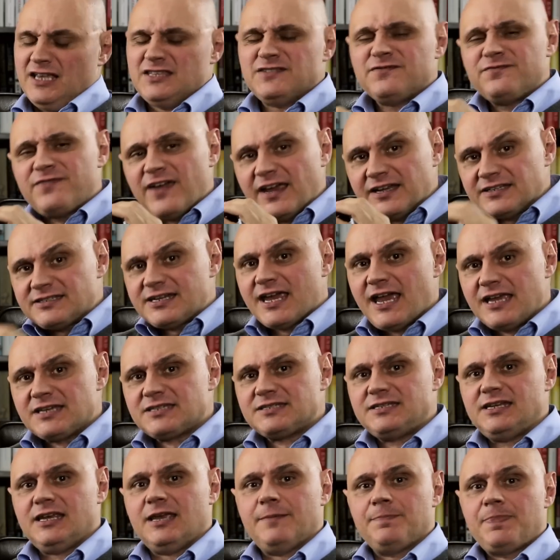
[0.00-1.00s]
It's
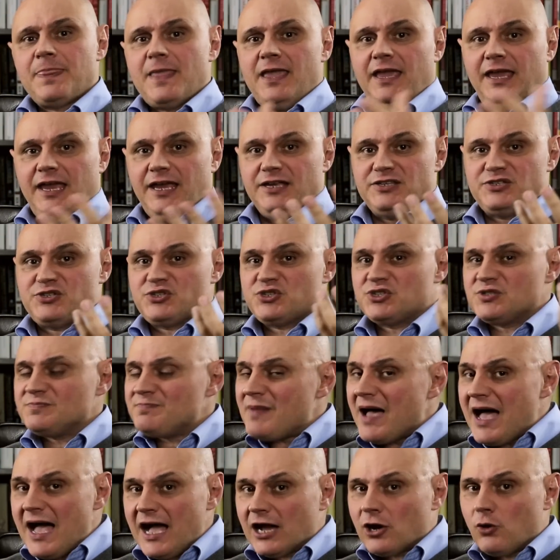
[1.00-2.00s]
fantastic. It's
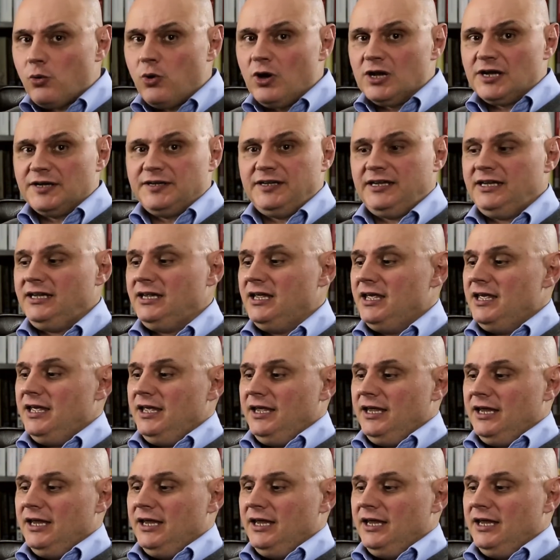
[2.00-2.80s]
spa quality.